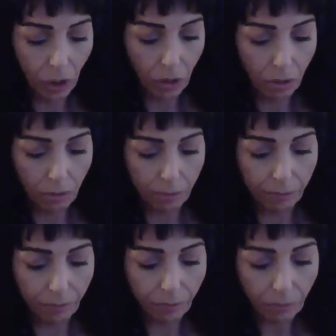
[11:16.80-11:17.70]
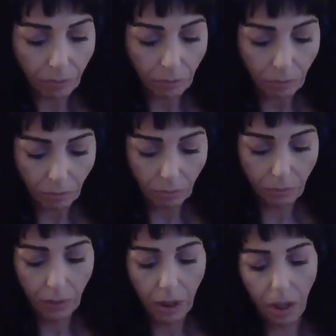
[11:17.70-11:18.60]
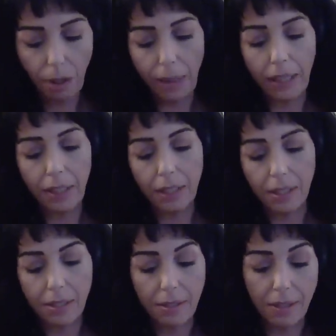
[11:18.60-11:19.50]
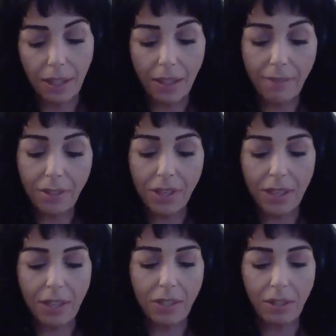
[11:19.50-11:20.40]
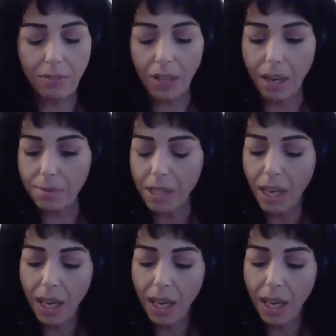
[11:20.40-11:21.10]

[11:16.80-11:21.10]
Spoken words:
Oh my goodness. The Lovers and the Two of Cups.